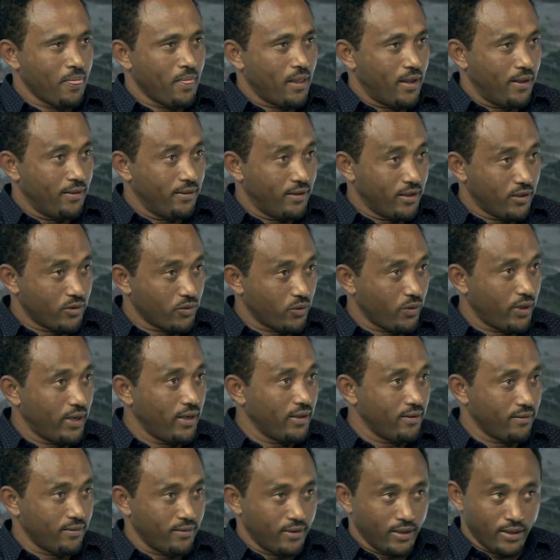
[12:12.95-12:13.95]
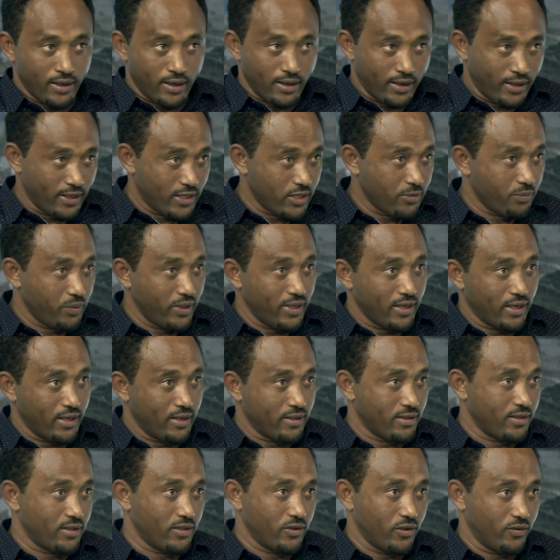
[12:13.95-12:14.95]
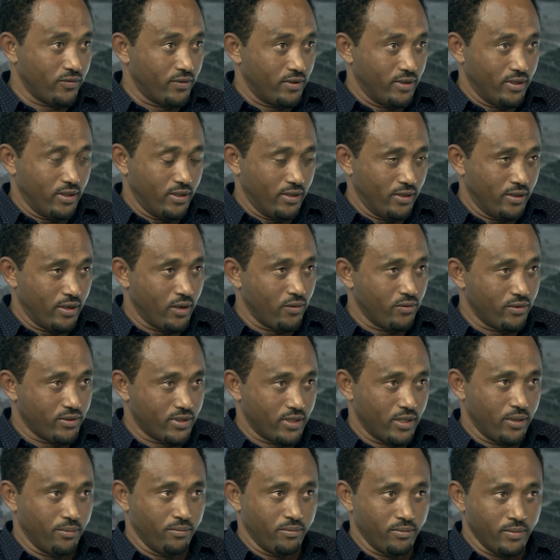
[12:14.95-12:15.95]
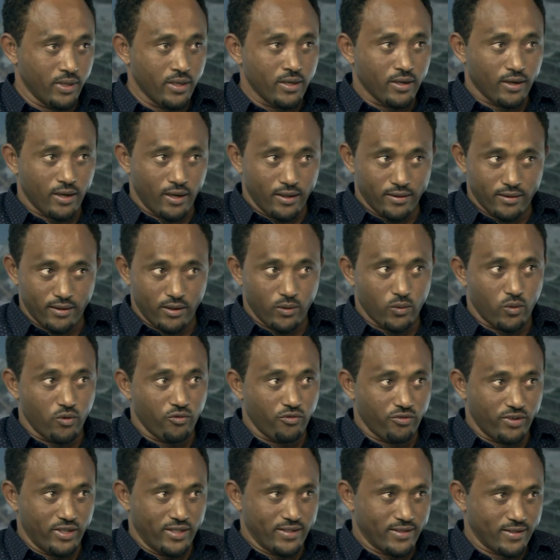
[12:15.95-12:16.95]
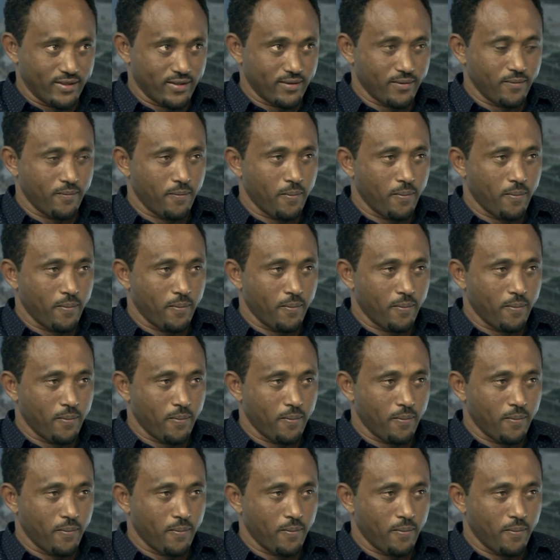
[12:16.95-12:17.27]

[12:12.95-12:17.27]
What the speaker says: In this way, there are experiences of the downstream country conflicts.